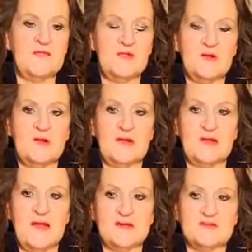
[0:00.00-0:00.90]
If you're in a
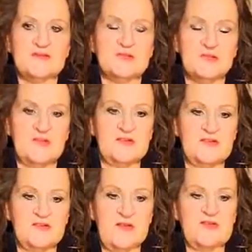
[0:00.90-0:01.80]
constant situation
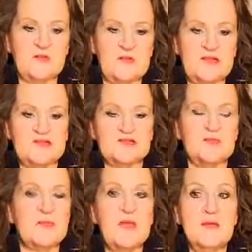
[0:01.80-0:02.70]
of stress or
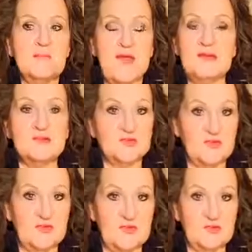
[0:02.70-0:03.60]
relationships, manage
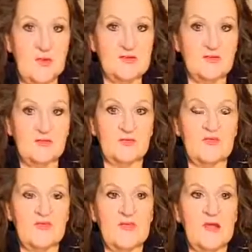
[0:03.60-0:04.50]
those situations so
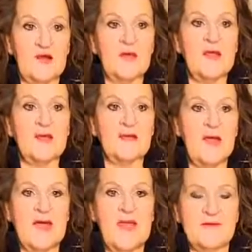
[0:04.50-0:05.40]
that they are
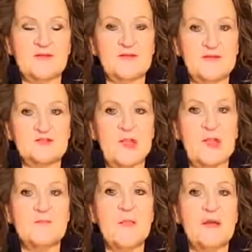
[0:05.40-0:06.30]
not having such
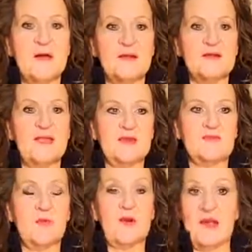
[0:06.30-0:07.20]
a, a negative
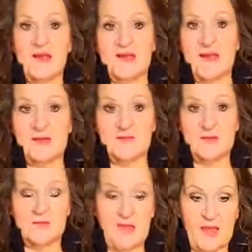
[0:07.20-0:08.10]
or any negative
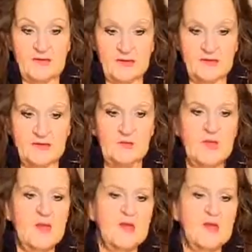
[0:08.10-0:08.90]
impact on you.